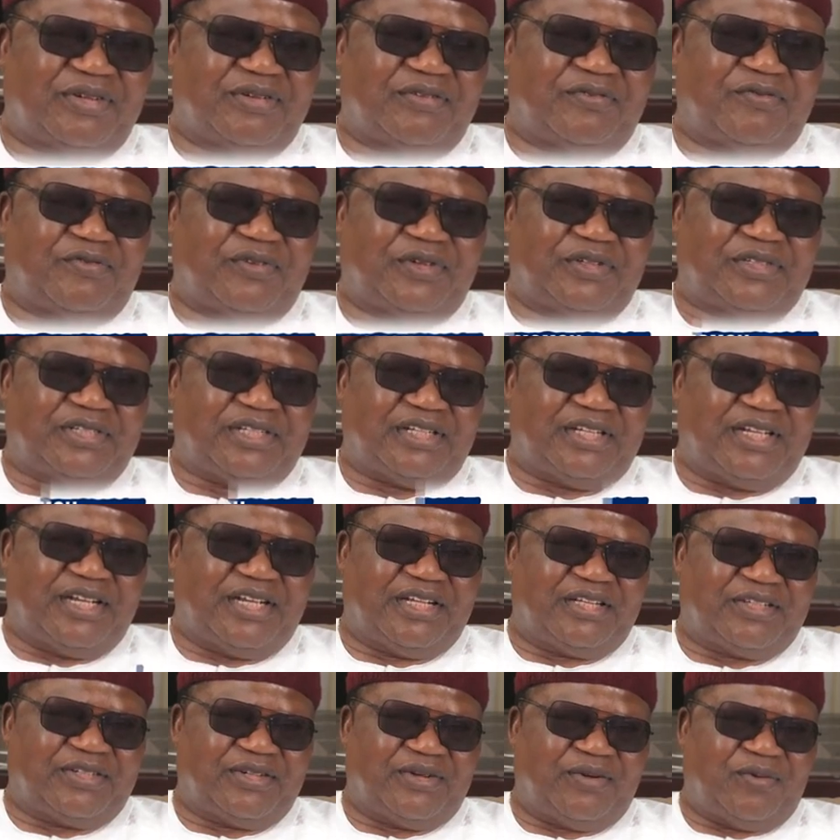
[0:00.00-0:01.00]

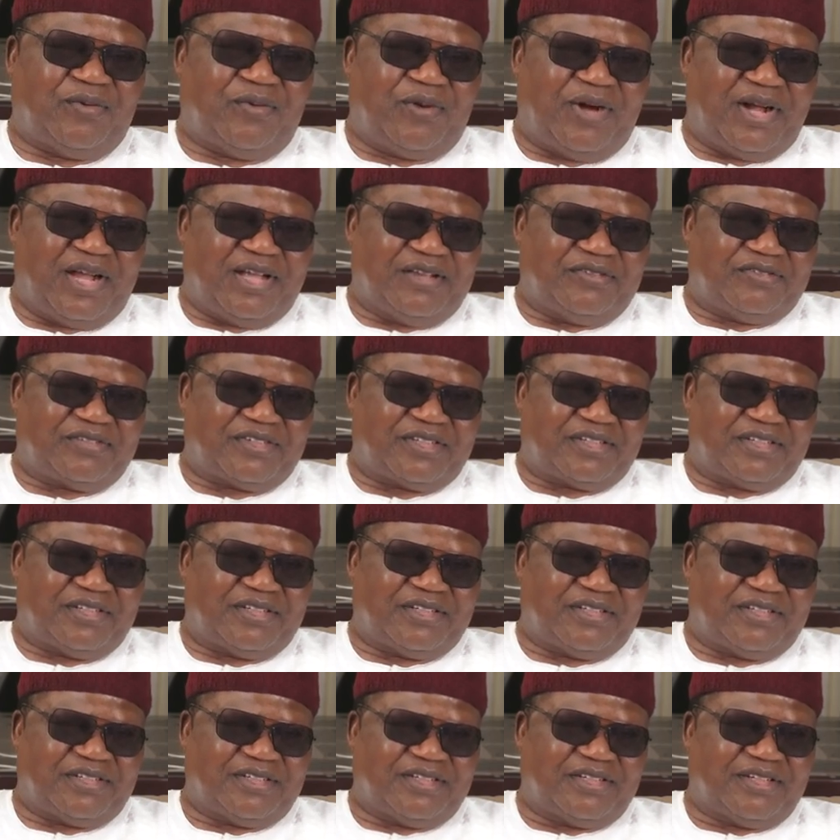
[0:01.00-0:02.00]
48 wives
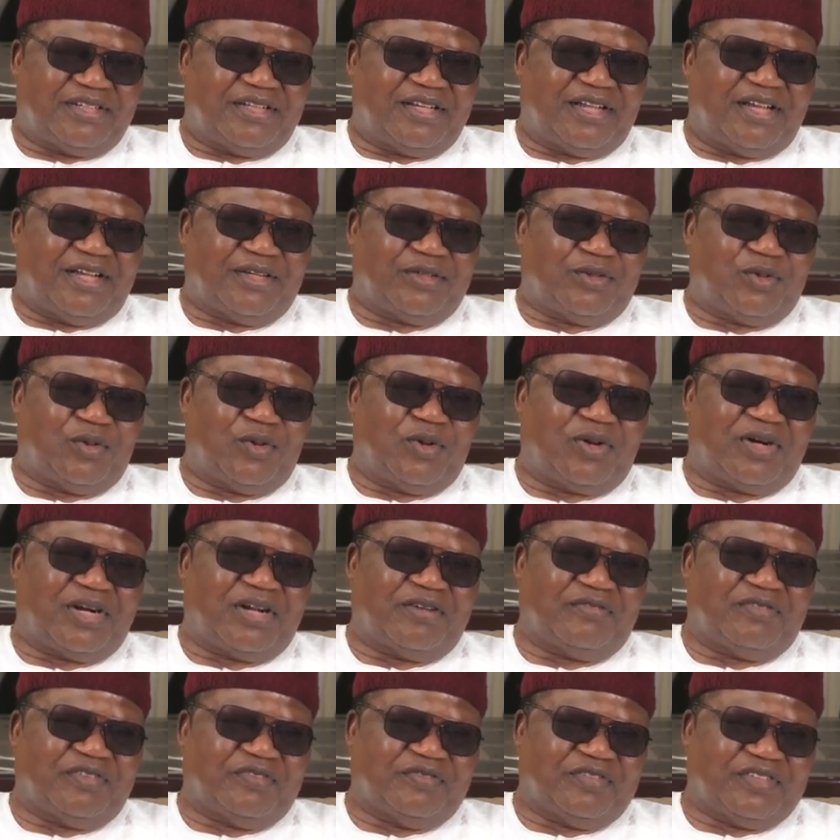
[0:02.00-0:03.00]
and
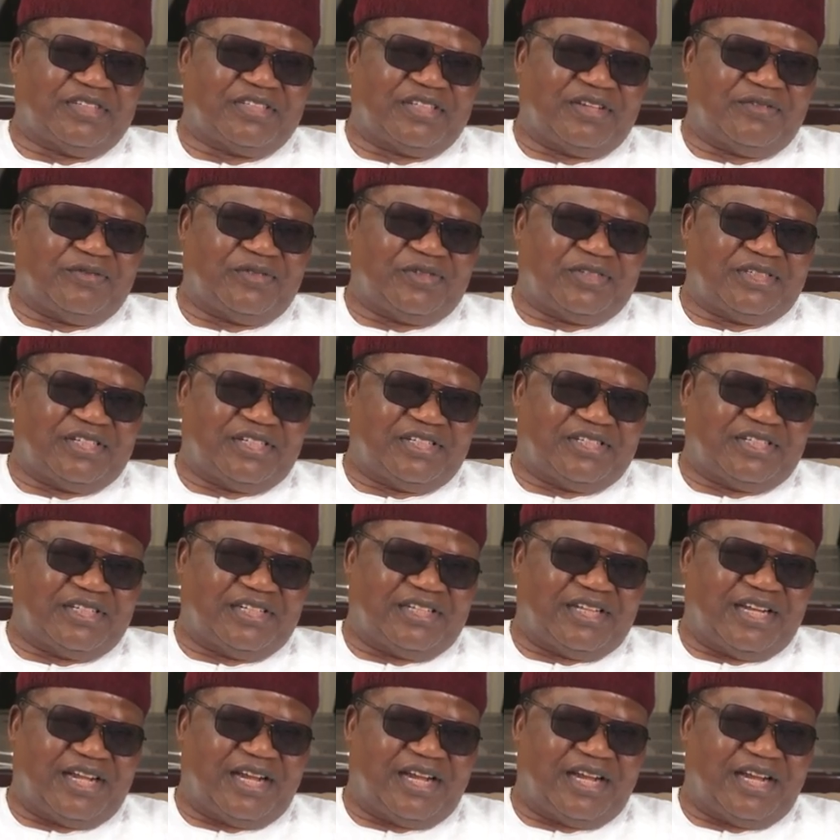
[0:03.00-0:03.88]
257 children.